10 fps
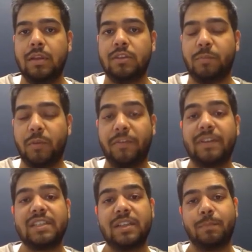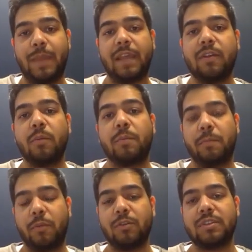So Professor Beck, who
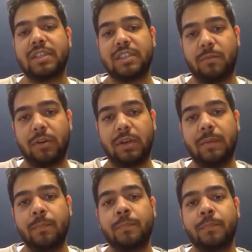proposed this model,